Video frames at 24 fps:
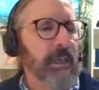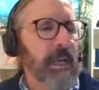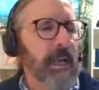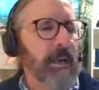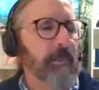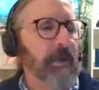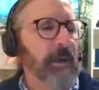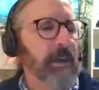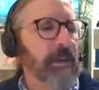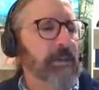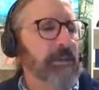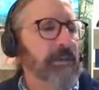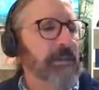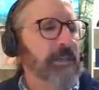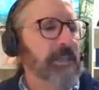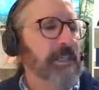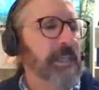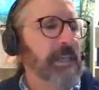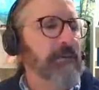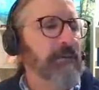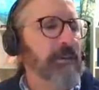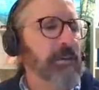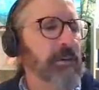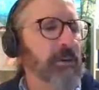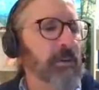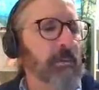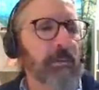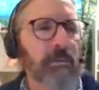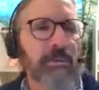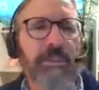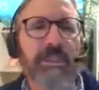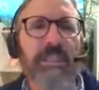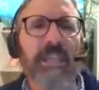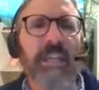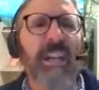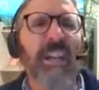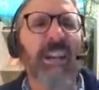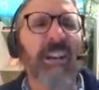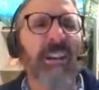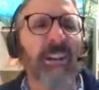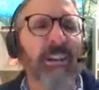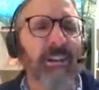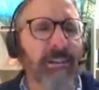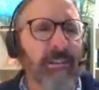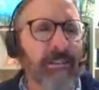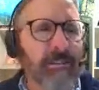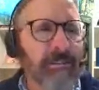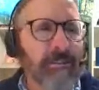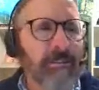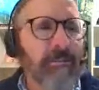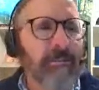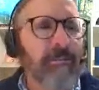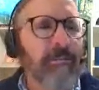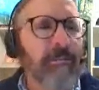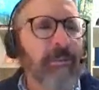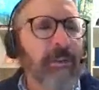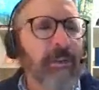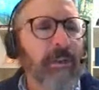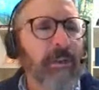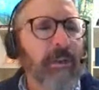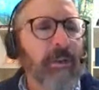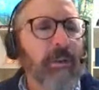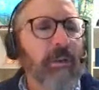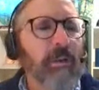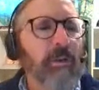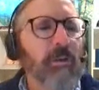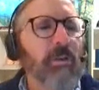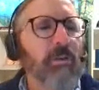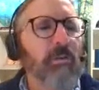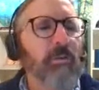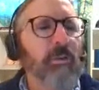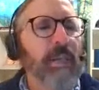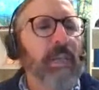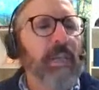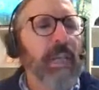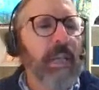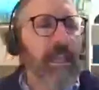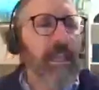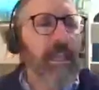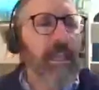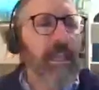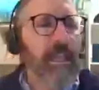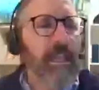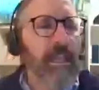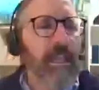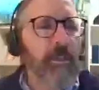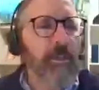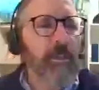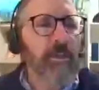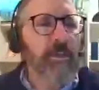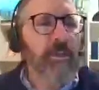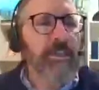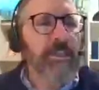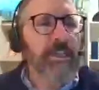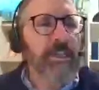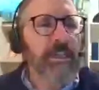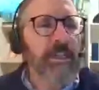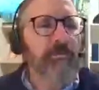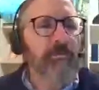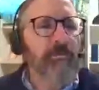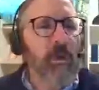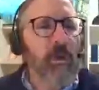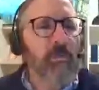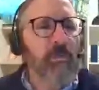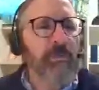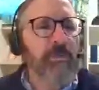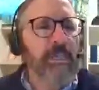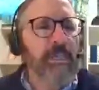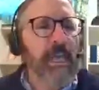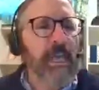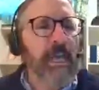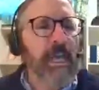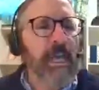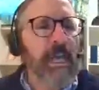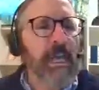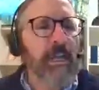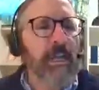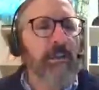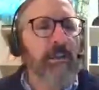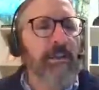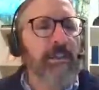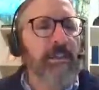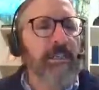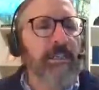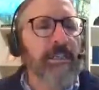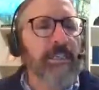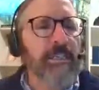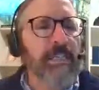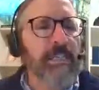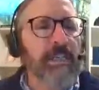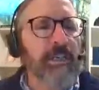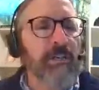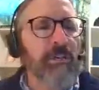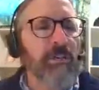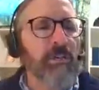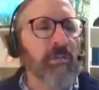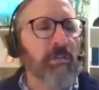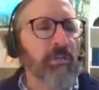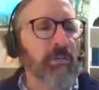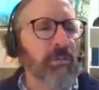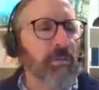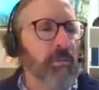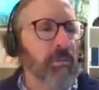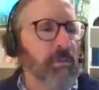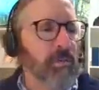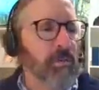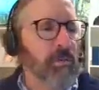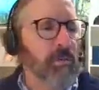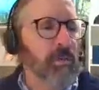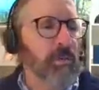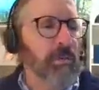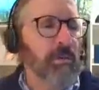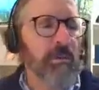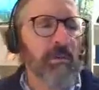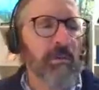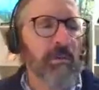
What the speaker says: How about you, Stephen? You almost there? What did we get? New person. Rosa, good to see you.